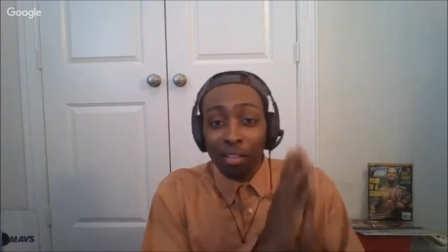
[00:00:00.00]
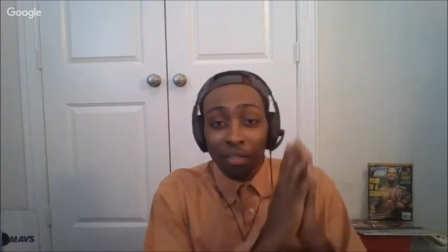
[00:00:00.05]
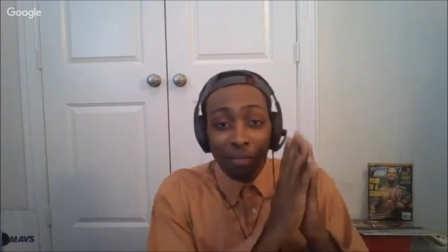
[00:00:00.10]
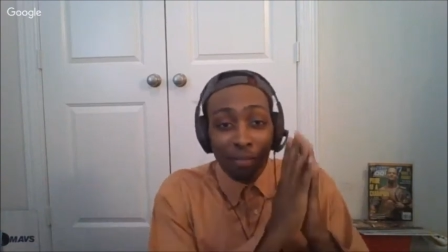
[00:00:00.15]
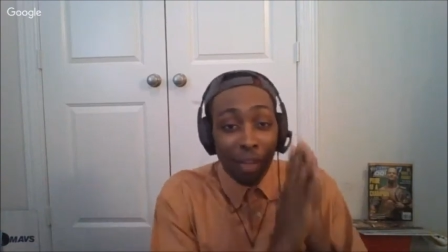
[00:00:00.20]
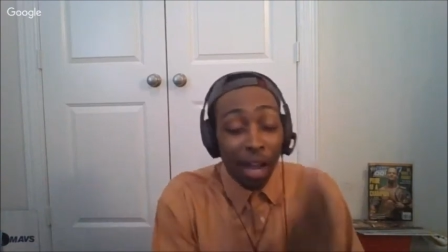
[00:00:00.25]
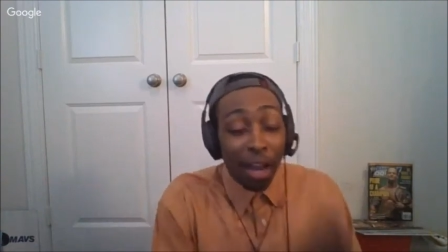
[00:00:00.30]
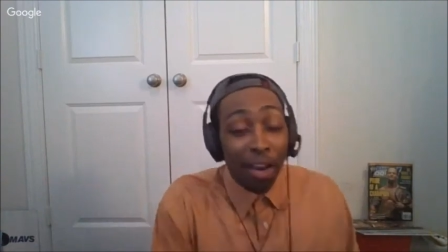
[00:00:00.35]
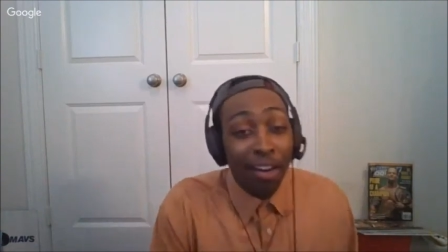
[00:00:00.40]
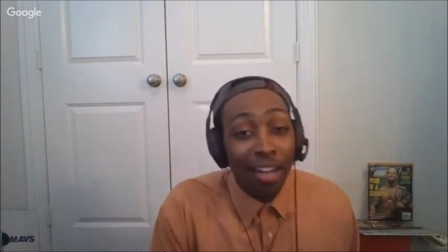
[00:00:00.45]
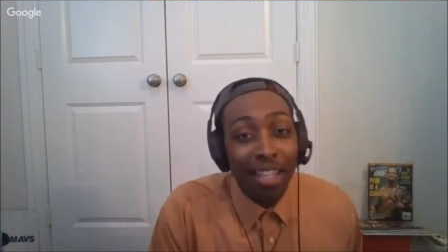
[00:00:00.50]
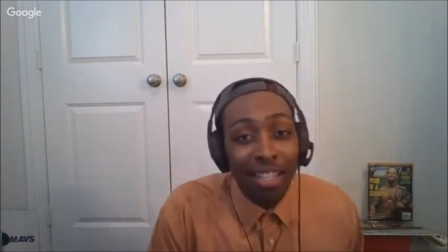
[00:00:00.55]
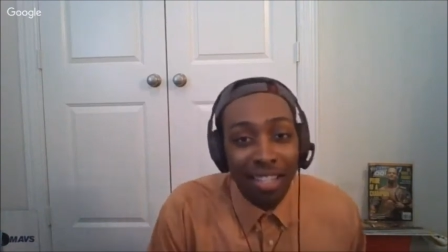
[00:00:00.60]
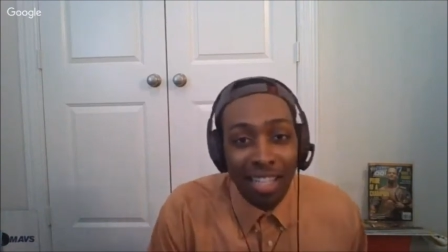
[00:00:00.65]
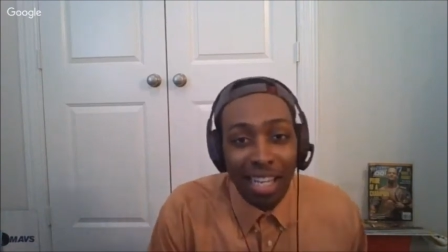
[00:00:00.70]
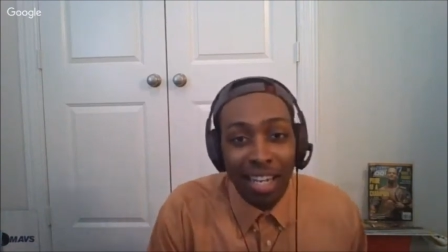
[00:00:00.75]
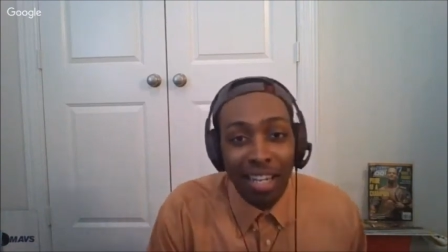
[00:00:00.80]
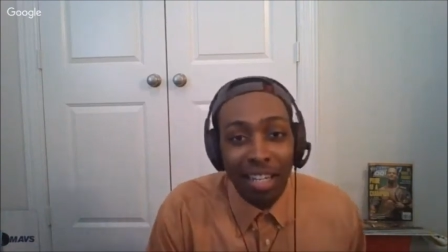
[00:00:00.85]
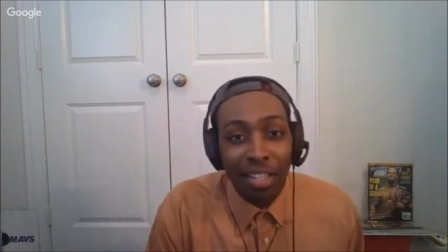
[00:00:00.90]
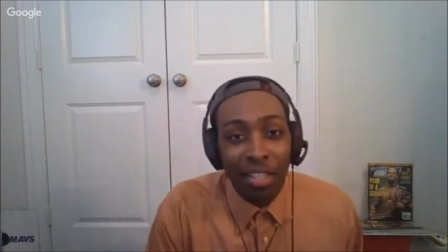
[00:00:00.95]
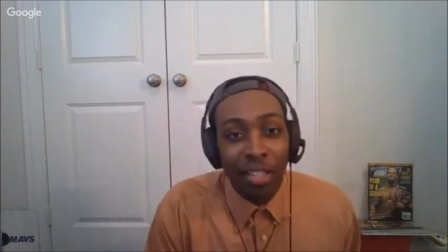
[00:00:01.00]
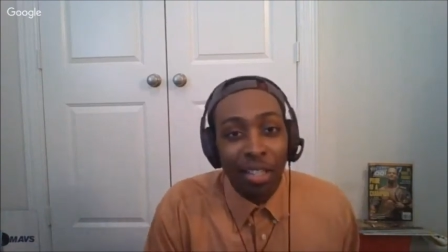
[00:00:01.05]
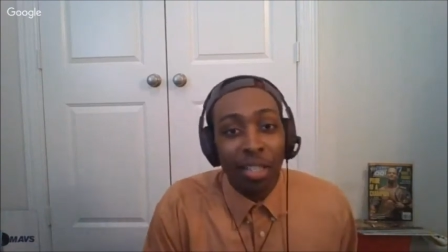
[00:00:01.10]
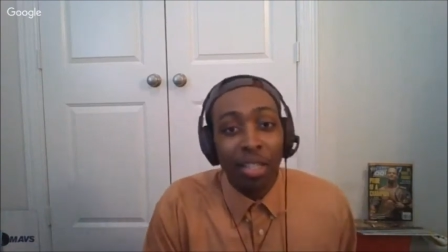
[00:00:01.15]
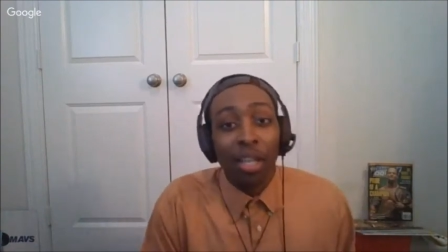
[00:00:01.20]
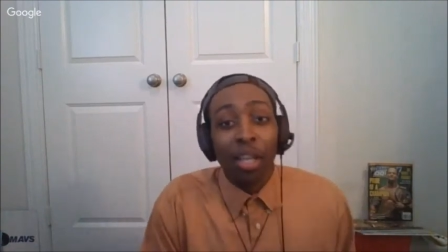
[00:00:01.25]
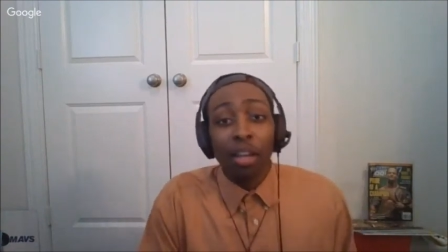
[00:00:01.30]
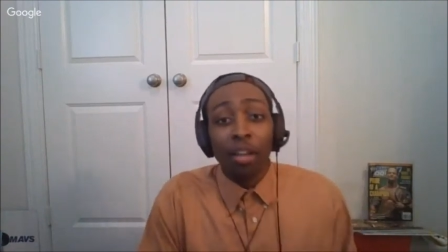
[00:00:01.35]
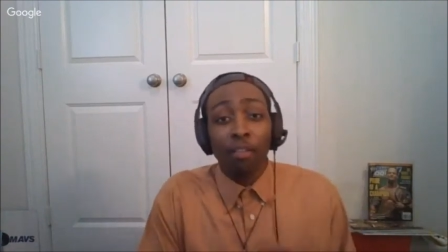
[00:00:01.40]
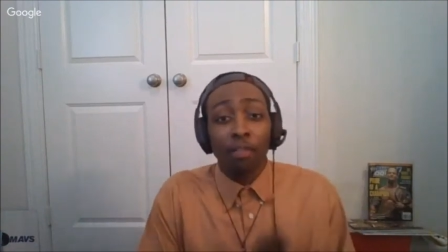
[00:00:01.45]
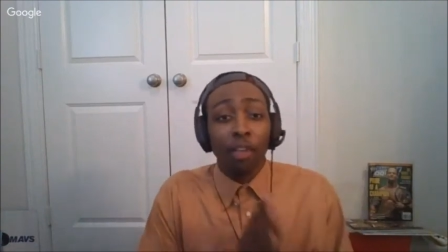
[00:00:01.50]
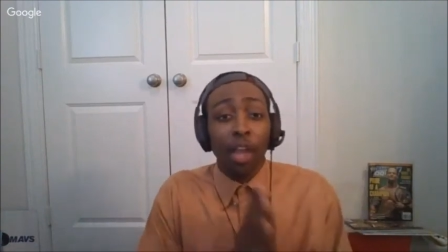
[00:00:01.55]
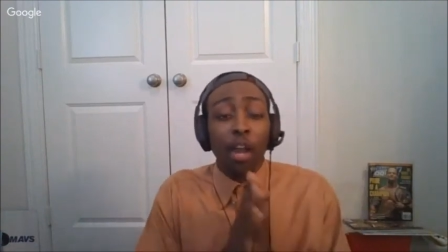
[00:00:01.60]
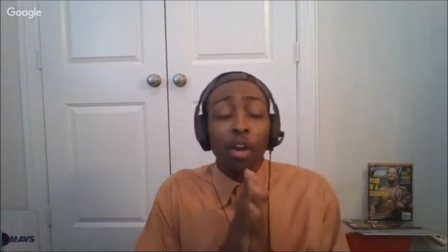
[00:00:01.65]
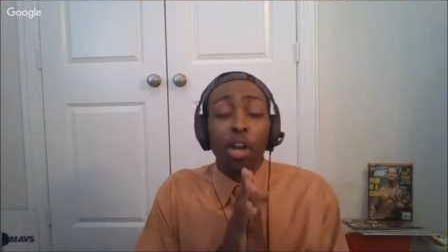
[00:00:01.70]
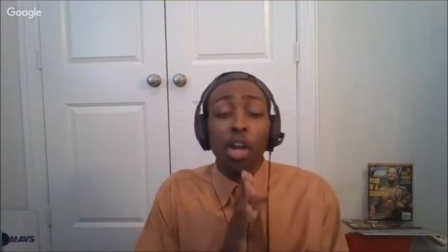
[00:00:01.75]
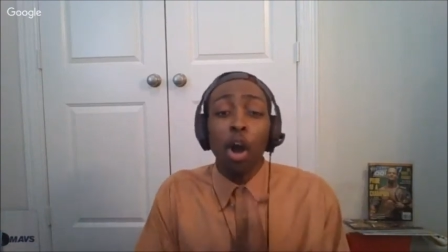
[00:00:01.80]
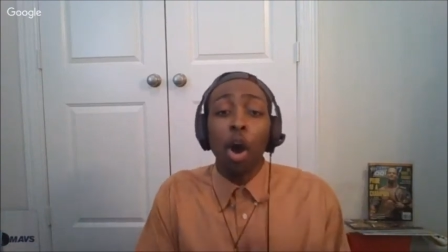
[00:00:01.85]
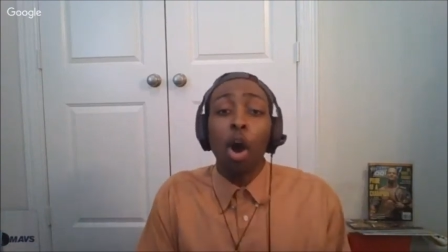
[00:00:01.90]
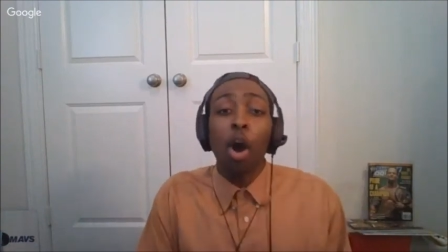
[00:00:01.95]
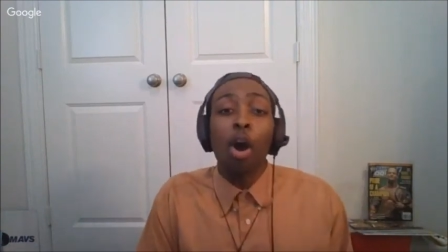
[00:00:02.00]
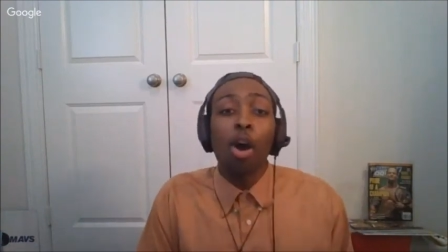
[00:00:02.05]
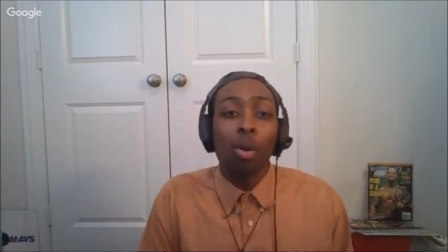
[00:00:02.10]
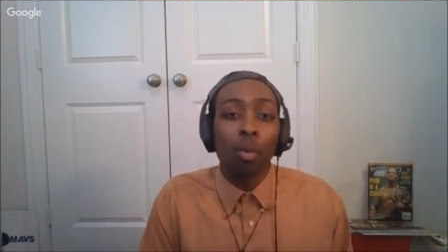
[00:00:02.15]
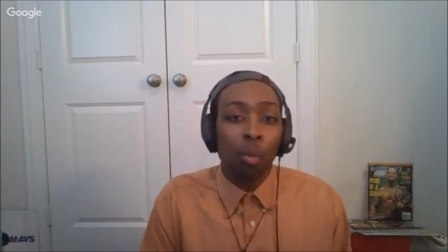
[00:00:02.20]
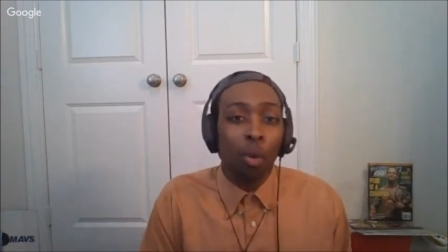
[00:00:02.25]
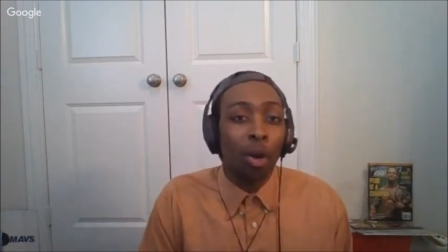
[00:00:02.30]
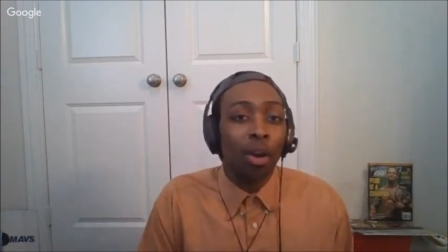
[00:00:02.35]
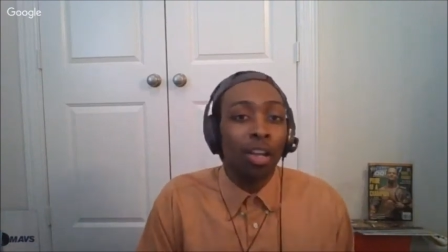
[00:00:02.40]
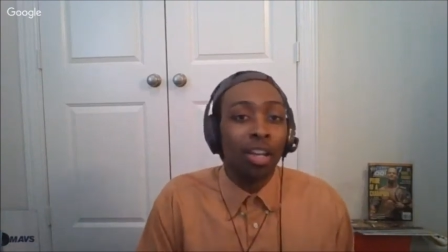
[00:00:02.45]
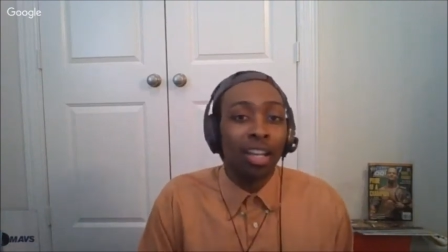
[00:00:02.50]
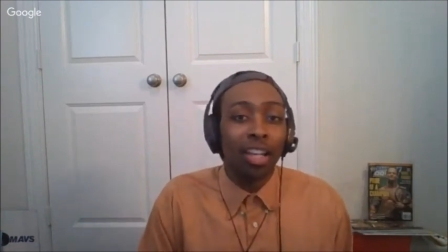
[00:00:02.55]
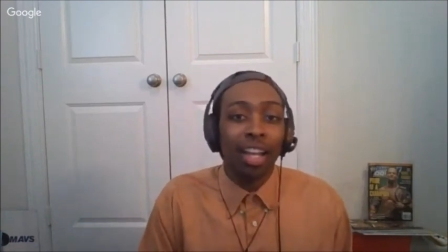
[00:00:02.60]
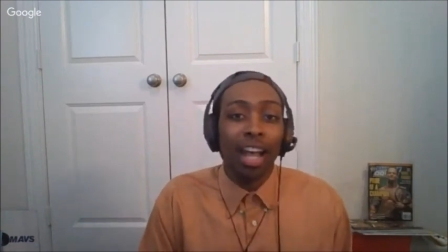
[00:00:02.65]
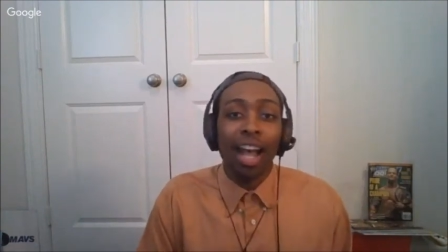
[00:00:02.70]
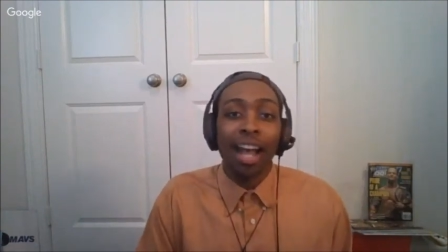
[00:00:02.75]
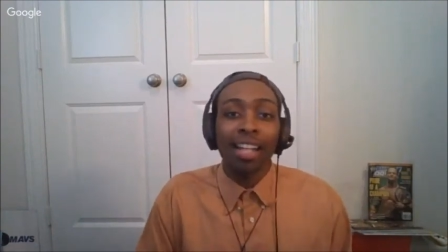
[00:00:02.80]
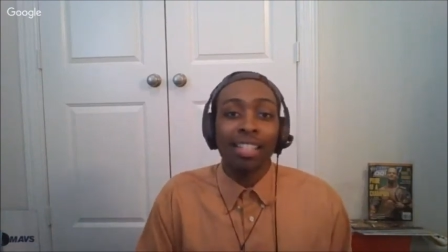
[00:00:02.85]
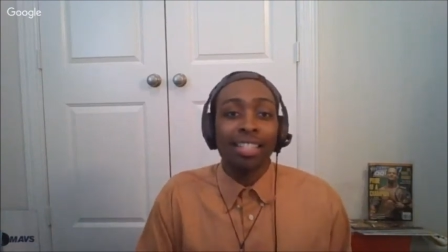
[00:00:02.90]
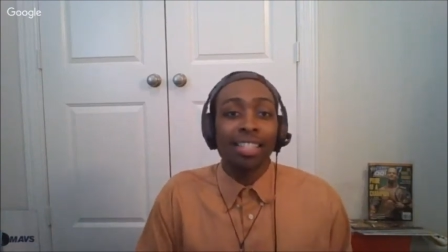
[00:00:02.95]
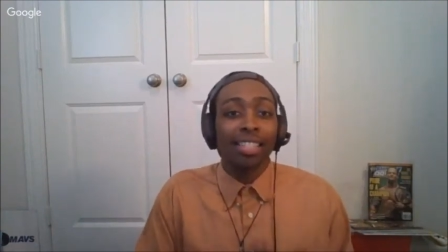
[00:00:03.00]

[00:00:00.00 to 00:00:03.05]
very intelligent, very hardworking, guys.